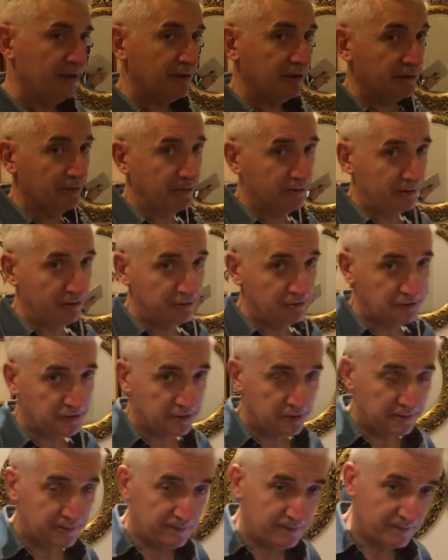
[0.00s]

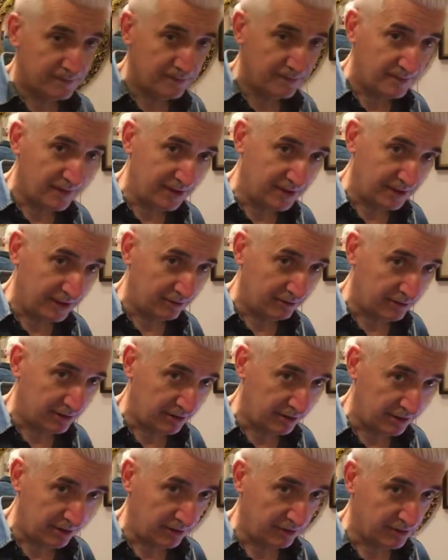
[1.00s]
Conclusion, the Saxon
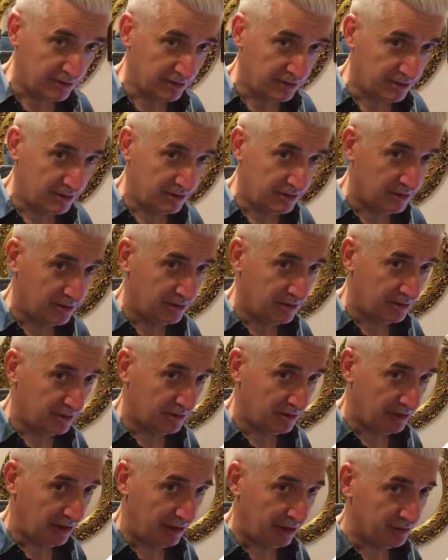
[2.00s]
houses
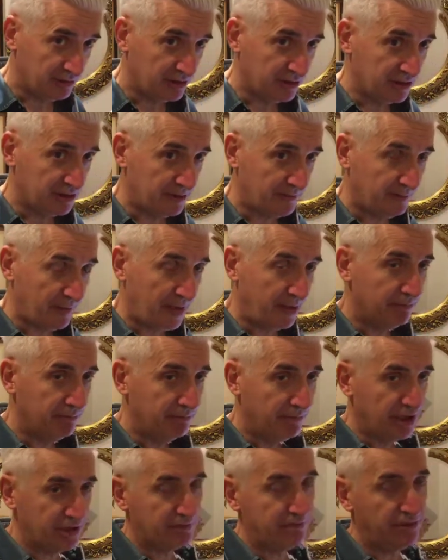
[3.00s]
are
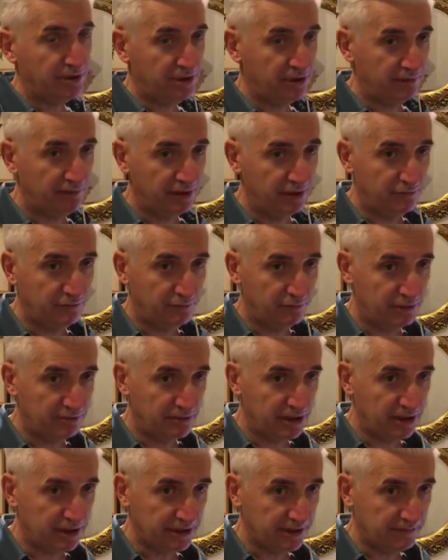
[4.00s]
much better value for
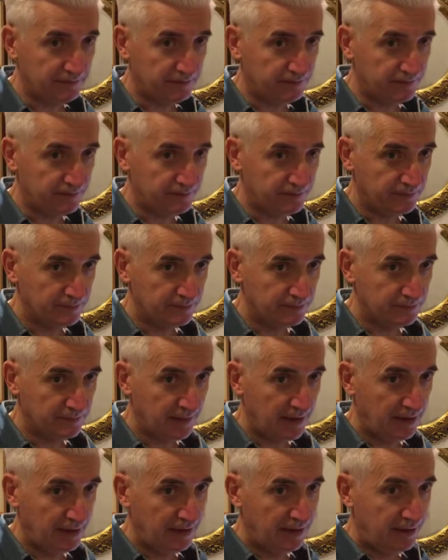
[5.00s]
money,
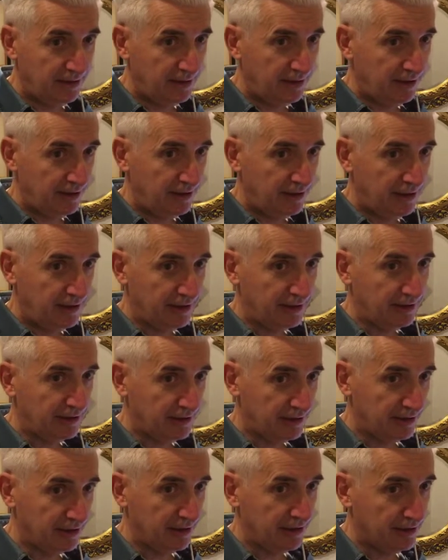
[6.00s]

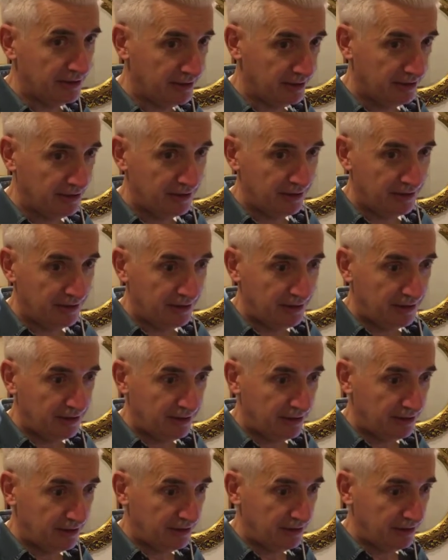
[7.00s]
and
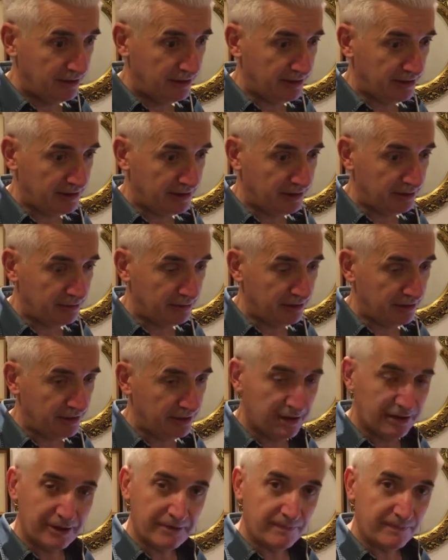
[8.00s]
it
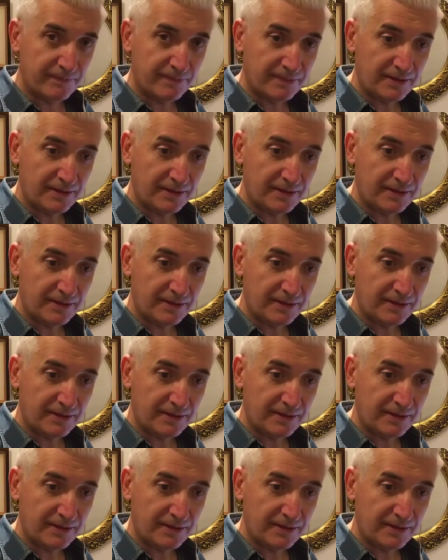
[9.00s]
will